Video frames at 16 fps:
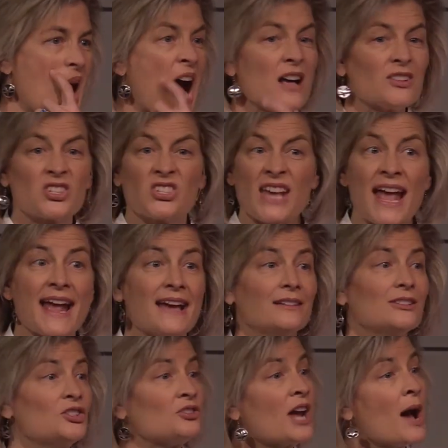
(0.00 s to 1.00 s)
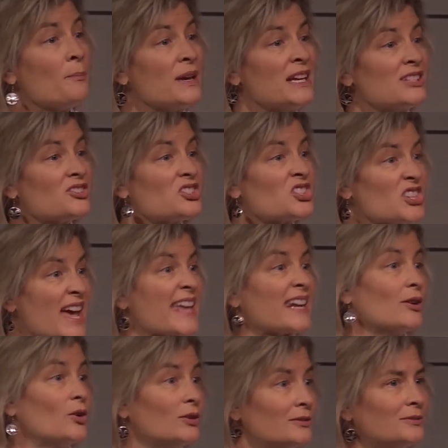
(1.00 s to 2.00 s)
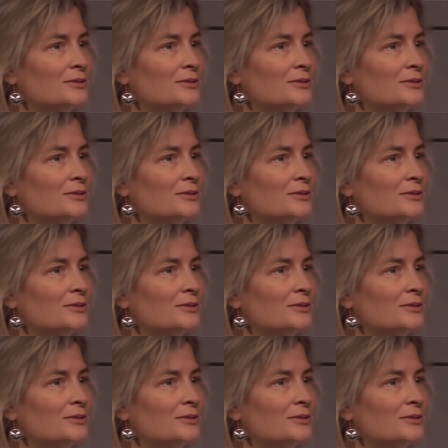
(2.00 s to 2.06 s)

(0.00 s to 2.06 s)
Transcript: I'll say it. You're not meant to settle.